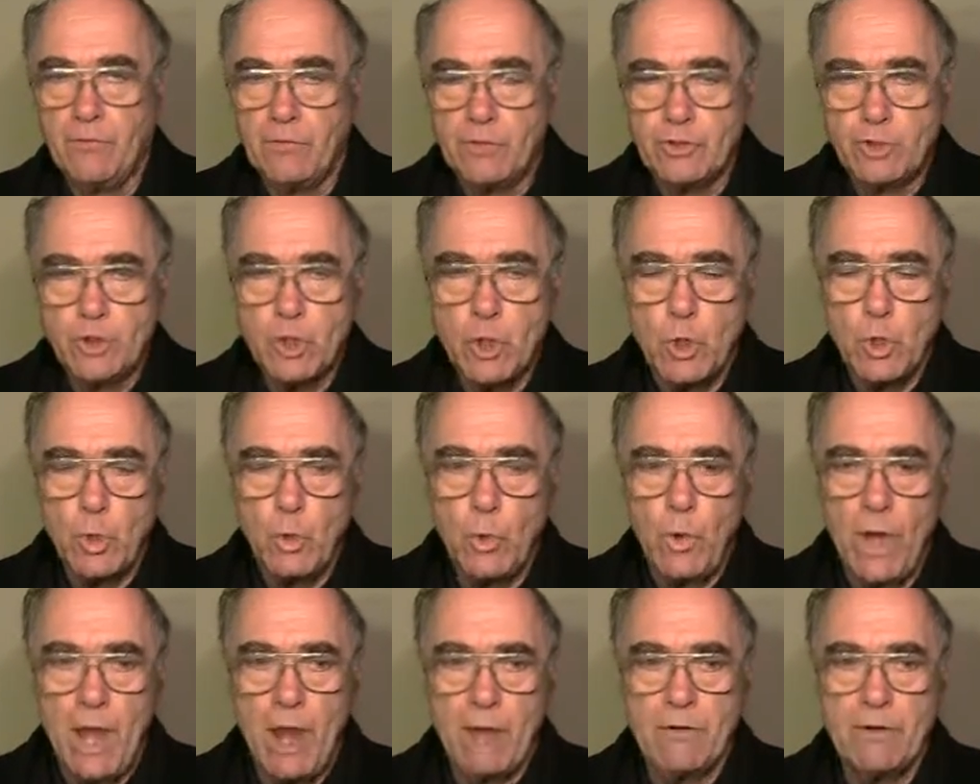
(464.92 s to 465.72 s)
The
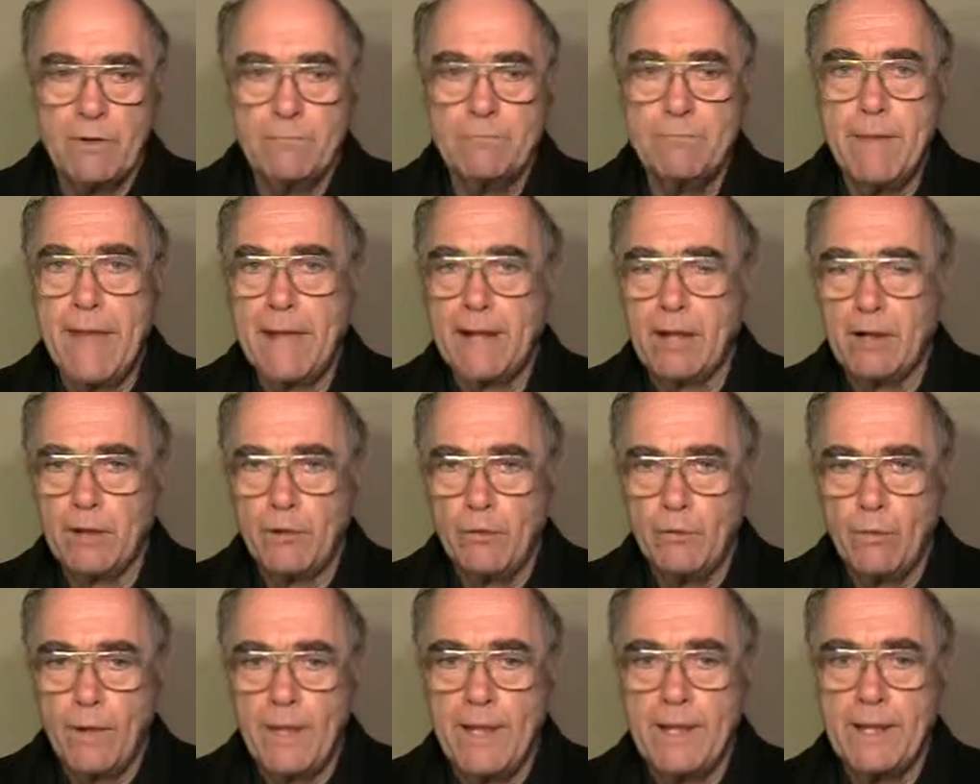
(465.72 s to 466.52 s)
two are in
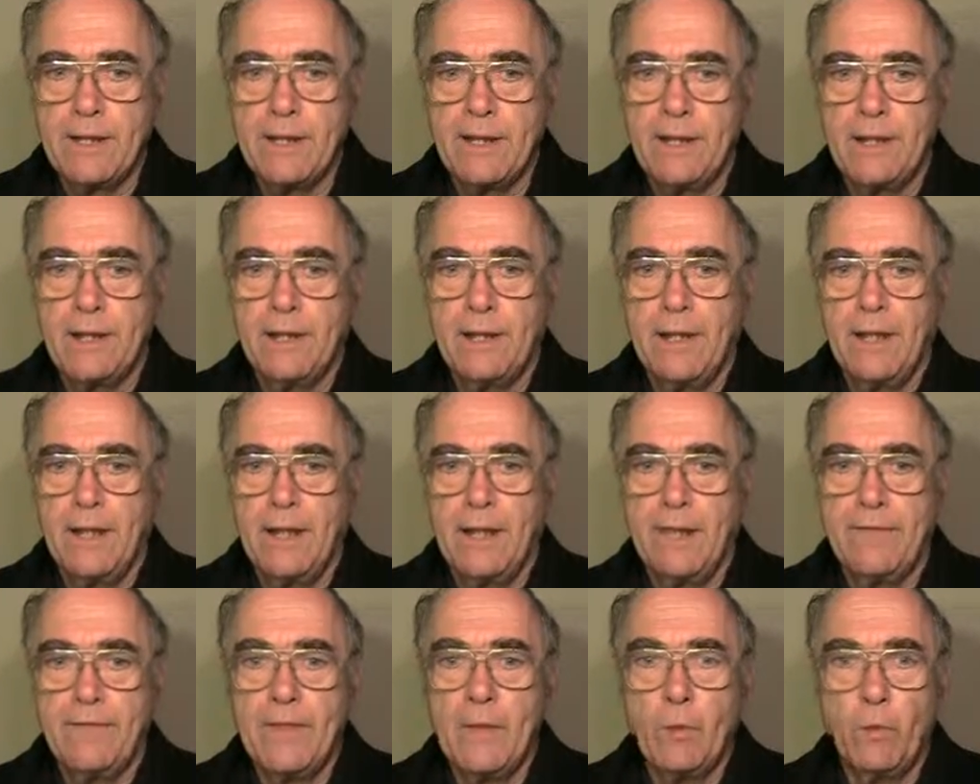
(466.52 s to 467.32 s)
battle array,
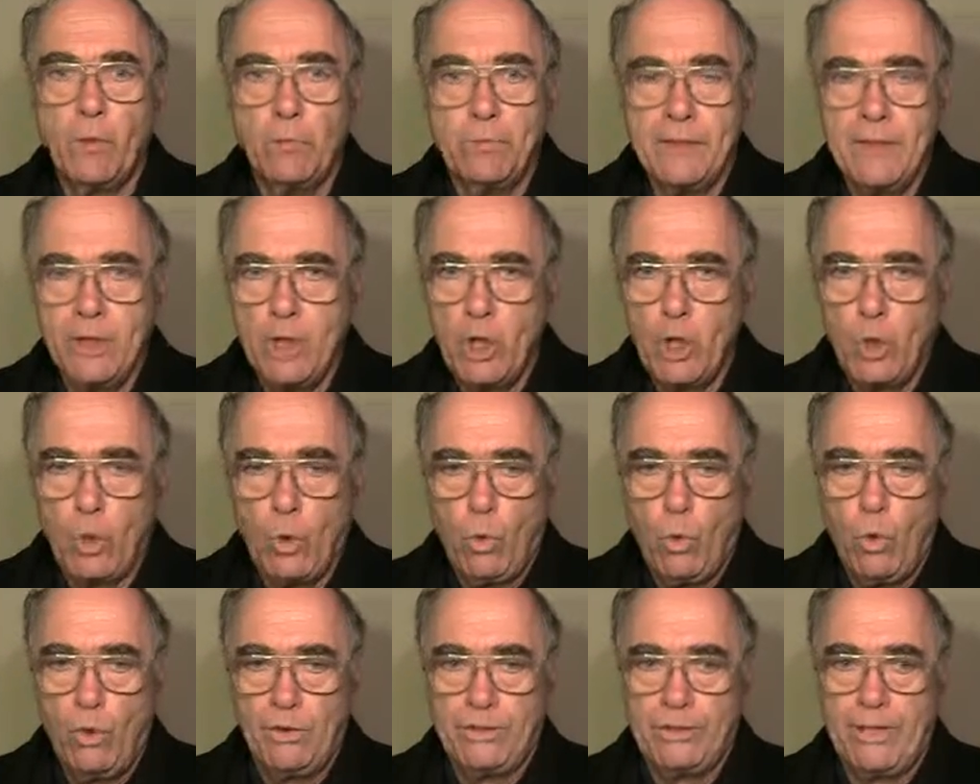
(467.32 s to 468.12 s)
and there will be no
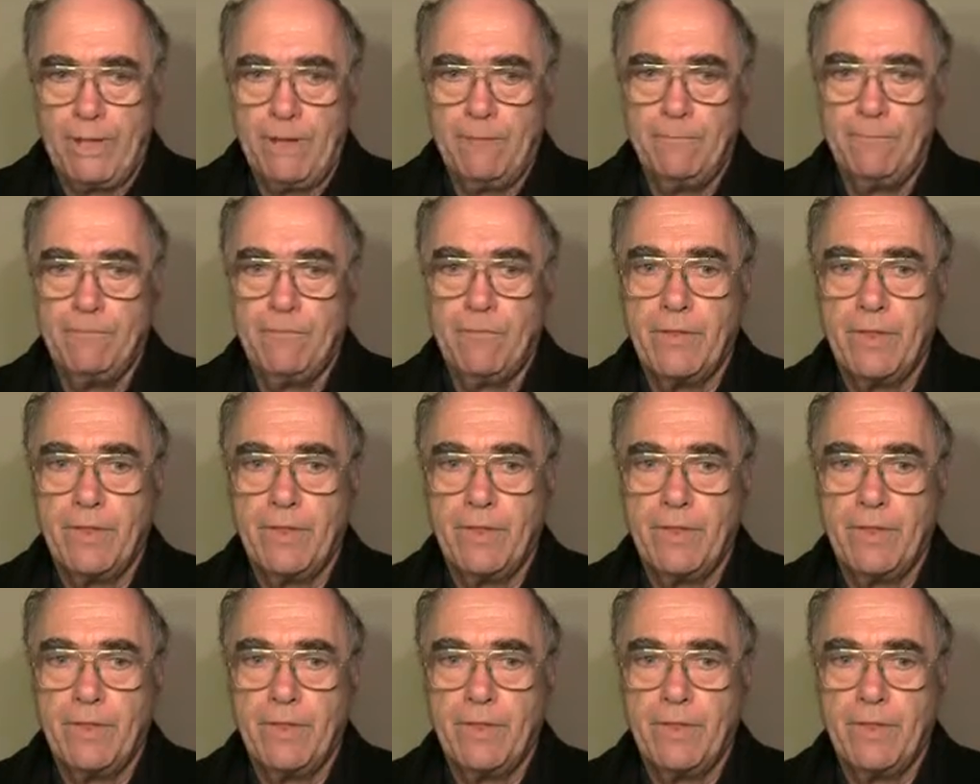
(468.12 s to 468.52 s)
quarter.